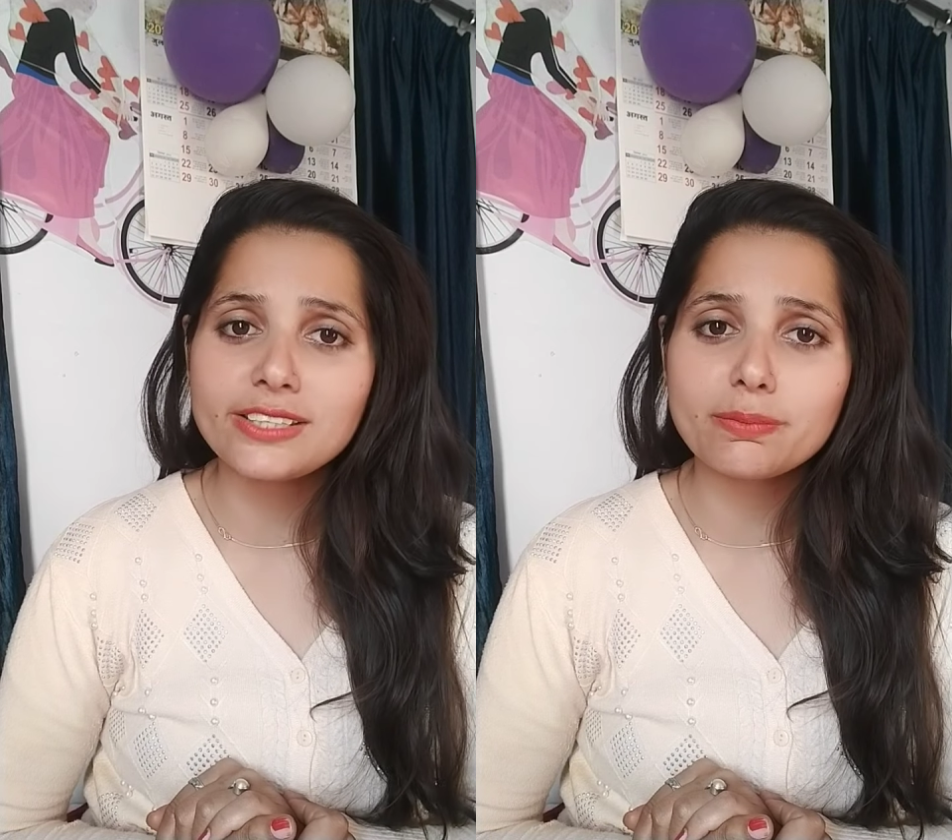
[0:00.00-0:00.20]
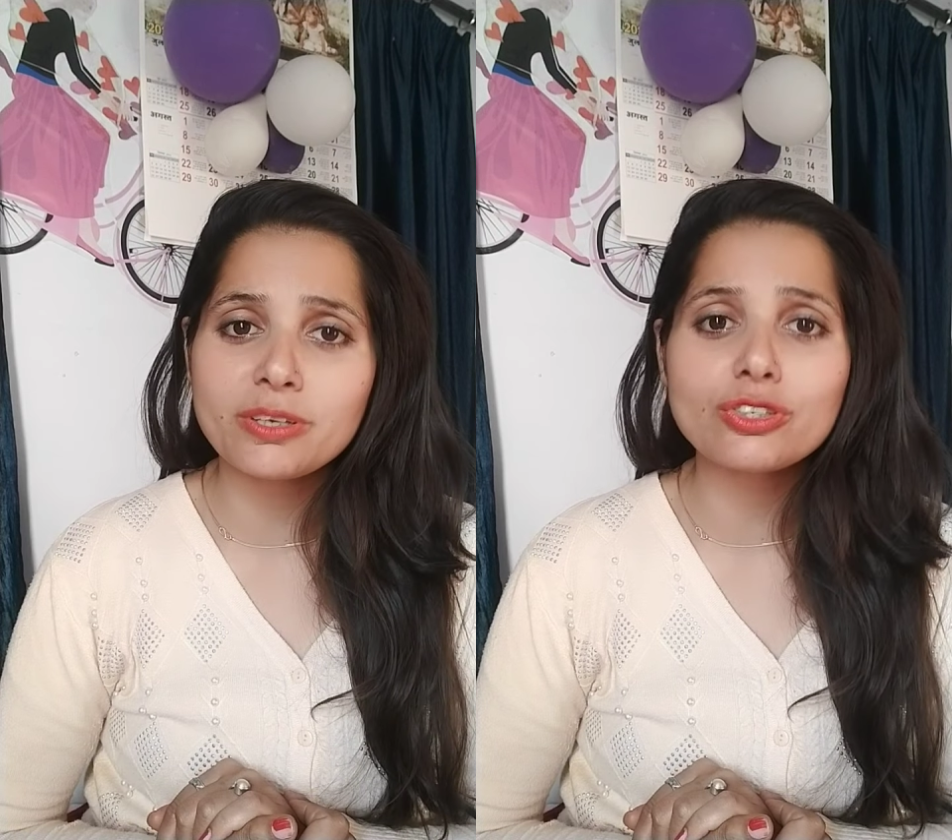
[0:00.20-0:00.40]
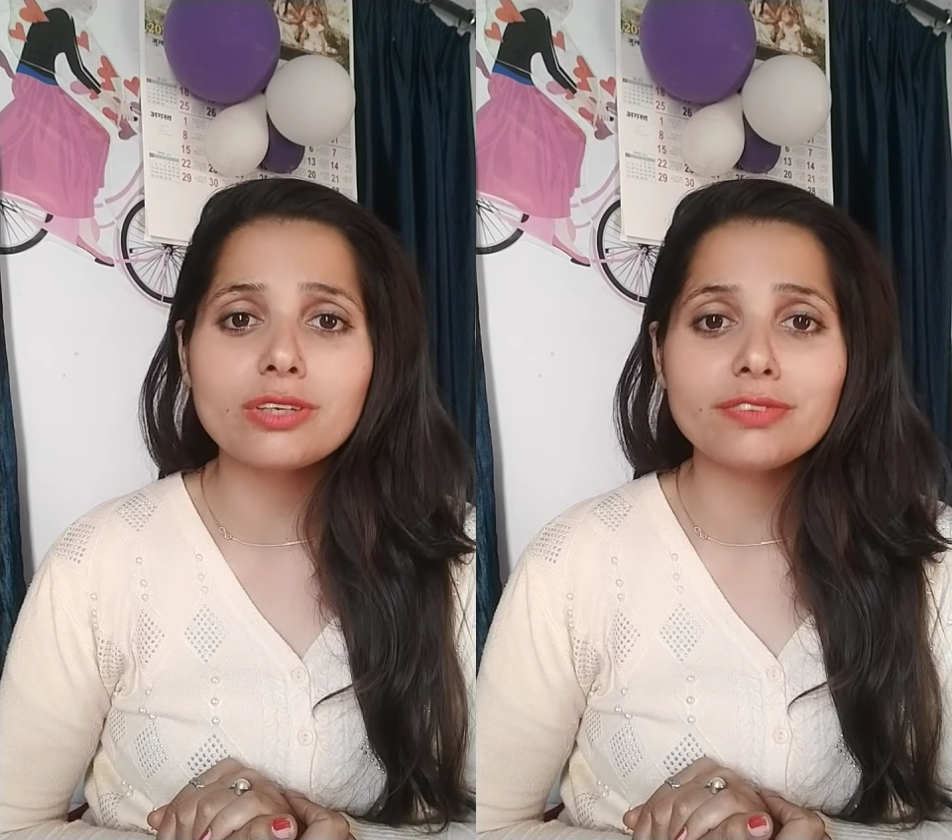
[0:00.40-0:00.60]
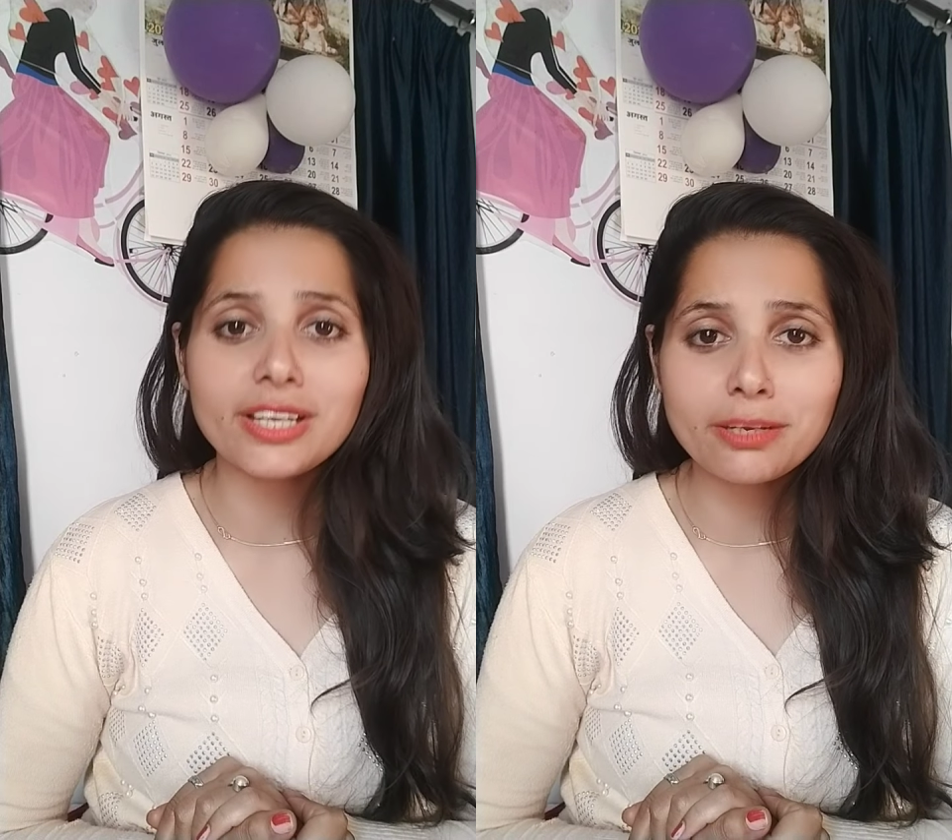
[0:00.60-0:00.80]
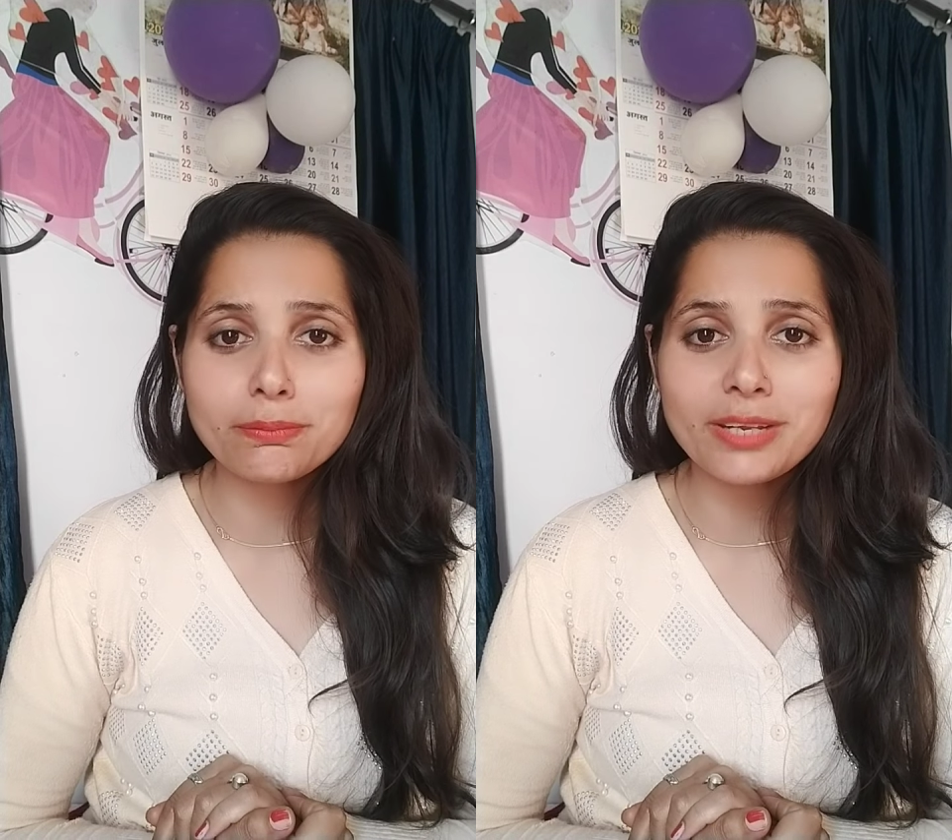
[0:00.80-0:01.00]
special,
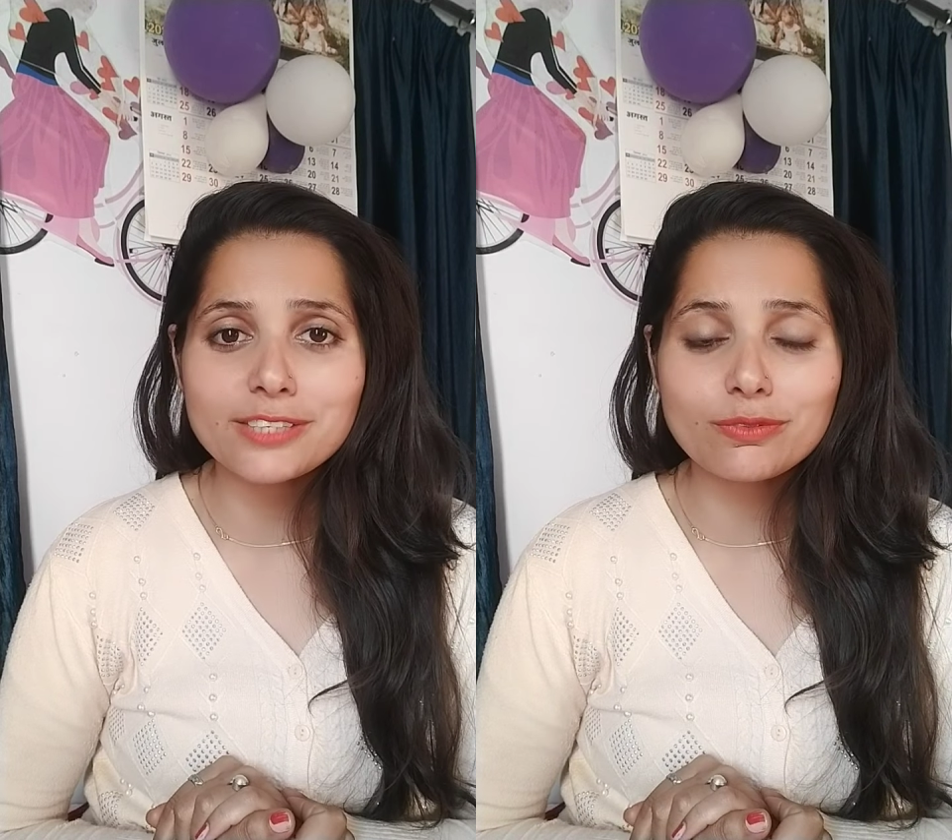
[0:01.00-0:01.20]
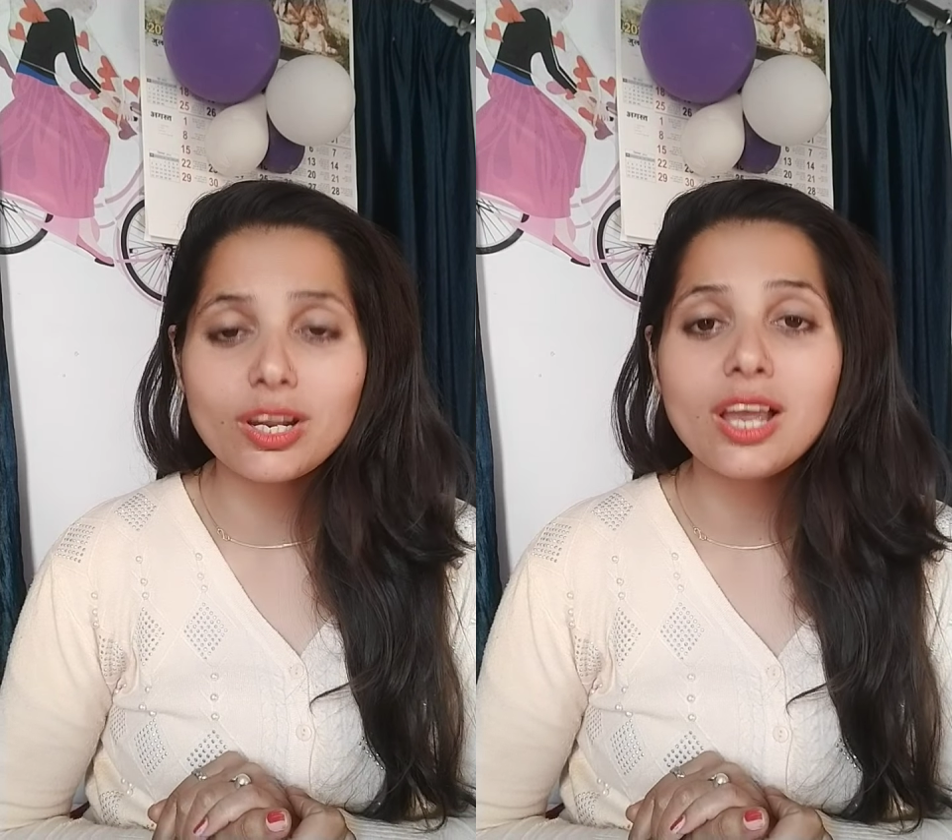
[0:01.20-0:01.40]
very blissful